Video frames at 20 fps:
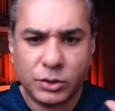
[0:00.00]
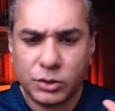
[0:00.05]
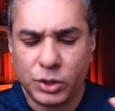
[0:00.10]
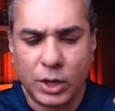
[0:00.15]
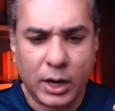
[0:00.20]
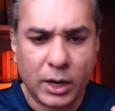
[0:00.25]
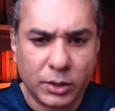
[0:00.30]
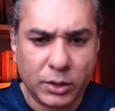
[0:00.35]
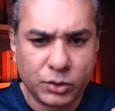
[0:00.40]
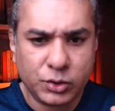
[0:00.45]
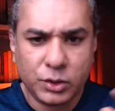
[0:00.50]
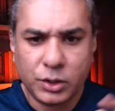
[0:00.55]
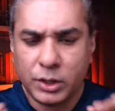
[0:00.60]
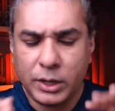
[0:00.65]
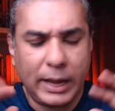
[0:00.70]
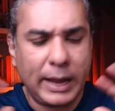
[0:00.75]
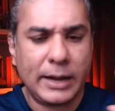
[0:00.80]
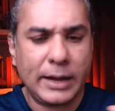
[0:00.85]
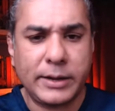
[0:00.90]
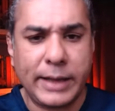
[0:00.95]
charge,
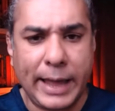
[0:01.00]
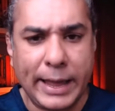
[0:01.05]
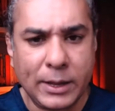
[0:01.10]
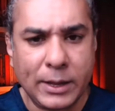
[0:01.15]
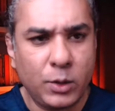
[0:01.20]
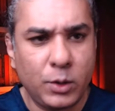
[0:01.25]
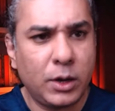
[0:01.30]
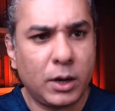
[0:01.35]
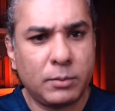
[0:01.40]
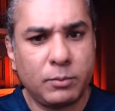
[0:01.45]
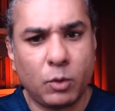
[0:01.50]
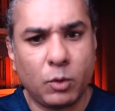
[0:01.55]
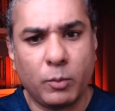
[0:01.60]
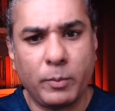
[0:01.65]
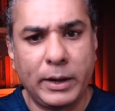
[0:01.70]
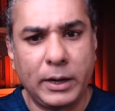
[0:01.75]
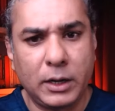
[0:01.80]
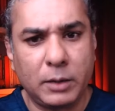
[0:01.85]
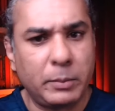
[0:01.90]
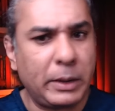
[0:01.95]
and angular
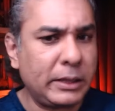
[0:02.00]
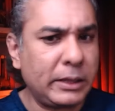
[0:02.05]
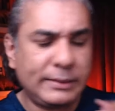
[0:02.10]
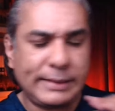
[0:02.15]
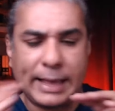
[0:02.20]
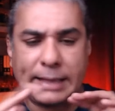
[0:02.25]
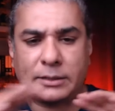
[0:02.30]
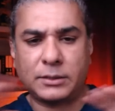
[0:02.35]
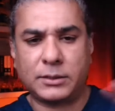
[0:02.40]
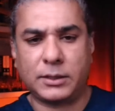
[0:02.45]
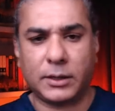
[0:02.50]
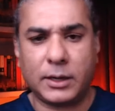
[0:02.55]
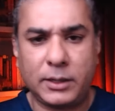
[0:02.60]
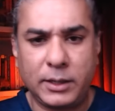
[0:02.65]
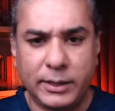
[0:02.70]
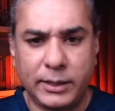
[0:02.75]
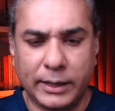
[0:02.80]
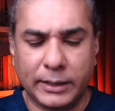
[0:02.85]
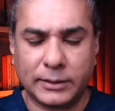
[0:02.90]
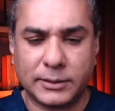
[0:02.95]
momentum. And that's it,
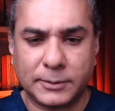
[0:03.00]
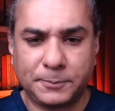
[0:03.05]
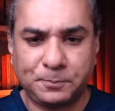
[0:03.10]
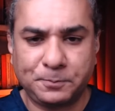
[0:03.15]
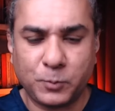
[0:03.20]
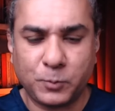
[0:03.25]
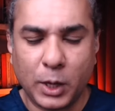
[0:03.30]
nothing else.